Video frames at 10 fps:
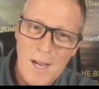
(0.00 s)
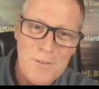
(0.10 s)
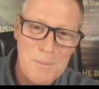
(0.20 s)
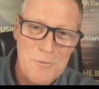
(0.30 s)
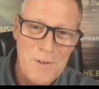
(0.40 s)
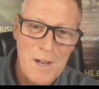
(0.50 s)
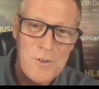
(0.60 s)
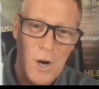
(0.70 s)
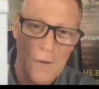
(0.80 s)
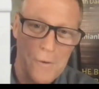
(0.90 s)
number five
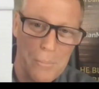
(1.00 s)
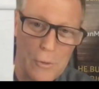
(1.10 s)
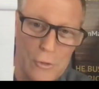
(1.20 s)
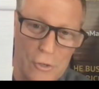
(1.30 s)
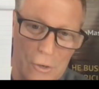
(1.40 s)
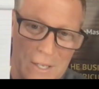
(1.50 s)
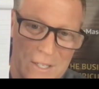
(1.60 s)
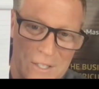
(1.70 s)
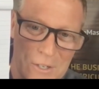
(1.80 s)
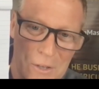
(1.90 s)
coffee producer, is
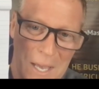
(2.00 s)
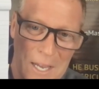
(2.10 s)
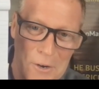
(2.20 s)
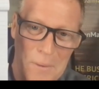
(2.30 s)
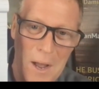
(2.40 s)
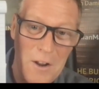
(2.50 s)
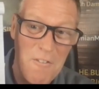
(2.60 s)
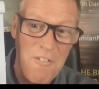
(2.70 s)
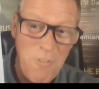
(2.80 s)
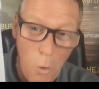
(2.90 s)
still hanging around at
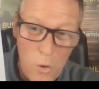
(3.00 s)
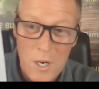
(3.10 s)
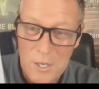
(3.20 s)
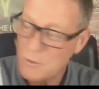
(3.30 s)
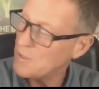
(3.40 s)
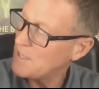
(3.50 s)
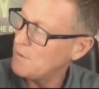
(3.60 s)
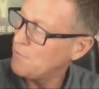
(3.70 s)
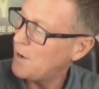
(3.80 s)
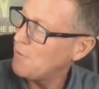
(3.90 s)
four hundred
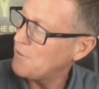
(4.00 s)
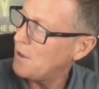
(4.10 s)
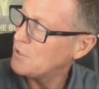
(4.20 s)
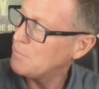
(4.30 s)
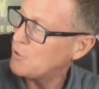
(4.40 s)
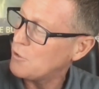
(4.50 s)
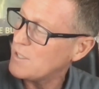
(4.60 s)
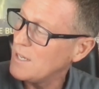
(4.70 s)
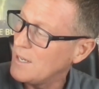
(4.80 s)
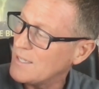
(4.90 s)
seventy-five thousand metric
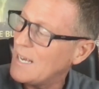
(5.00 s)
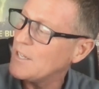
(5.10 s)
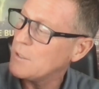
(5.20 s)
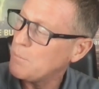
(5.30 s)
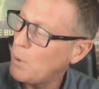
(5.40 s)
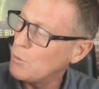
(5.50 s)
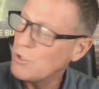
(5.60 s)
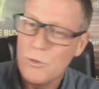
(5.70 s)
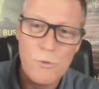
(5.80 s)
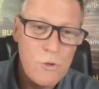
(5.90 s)
tons as opposed
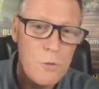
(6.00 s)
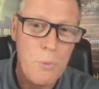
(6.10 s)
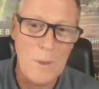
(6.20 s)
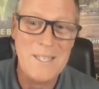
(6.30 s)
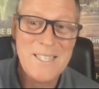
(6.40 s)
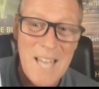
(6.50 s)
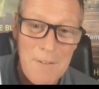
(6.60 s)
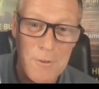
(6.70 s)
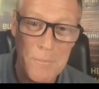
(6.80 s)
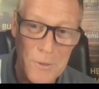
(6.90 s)
to two point
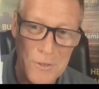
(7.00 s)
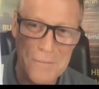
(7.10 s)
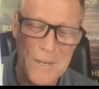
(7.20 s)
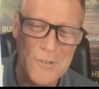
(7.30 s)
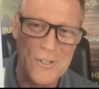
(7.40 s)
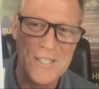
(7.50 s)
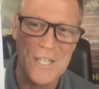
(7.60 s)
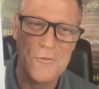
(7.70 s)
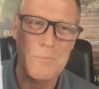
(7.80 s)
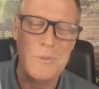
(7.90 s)
seven million metric tons
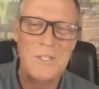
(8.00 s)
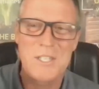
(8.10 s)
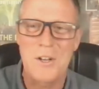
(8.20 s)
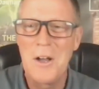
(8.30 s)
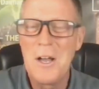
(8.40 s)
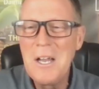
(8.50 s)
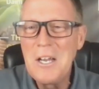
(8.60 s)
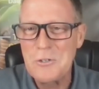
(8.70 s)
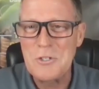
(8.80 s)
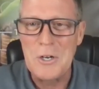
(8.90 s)
for Brazil.
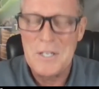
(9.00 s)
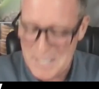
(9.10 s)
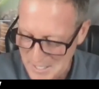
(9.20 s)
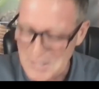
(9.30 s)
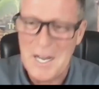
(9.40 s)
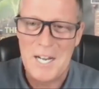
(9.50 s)
So it's going to take a lot of